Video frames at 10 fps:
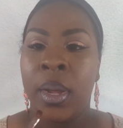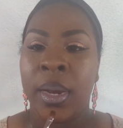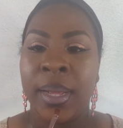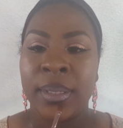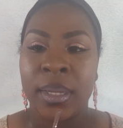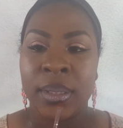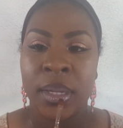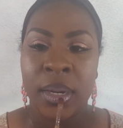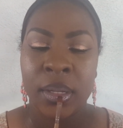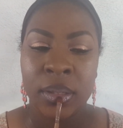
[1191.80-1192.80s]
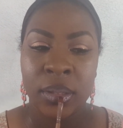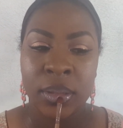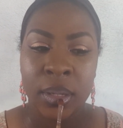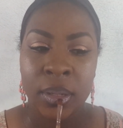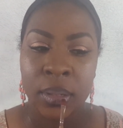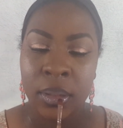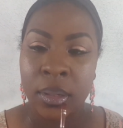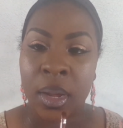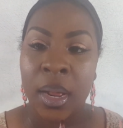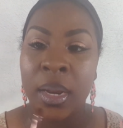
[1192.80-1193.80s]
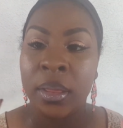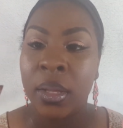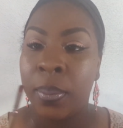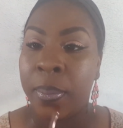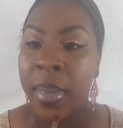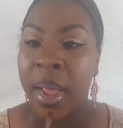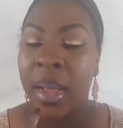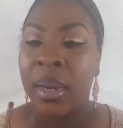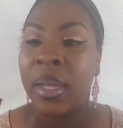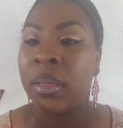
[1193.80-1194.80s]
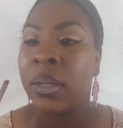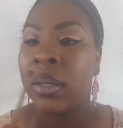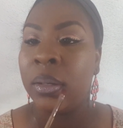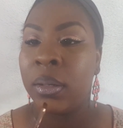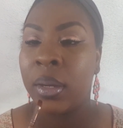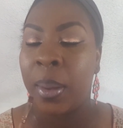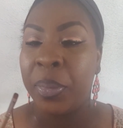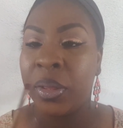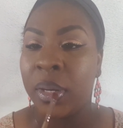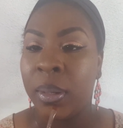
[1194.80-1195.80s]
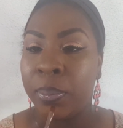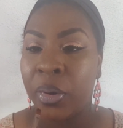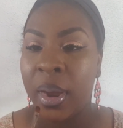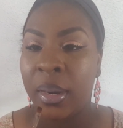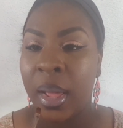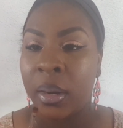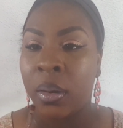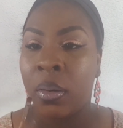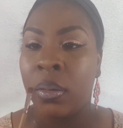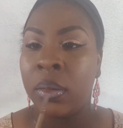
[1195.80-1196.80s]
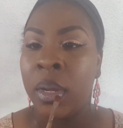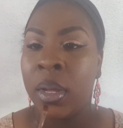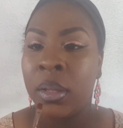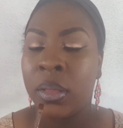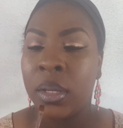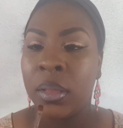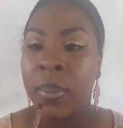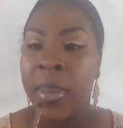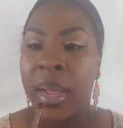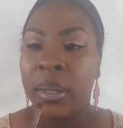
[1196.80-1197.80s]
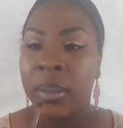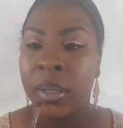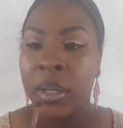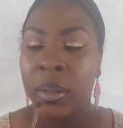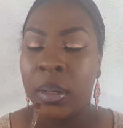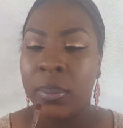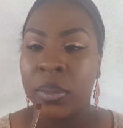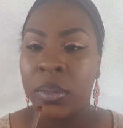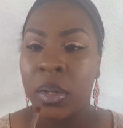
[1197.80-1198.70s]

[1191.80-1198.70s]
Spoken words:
And as I said, I'm just taking a, I put the brow liner on, then the matte lip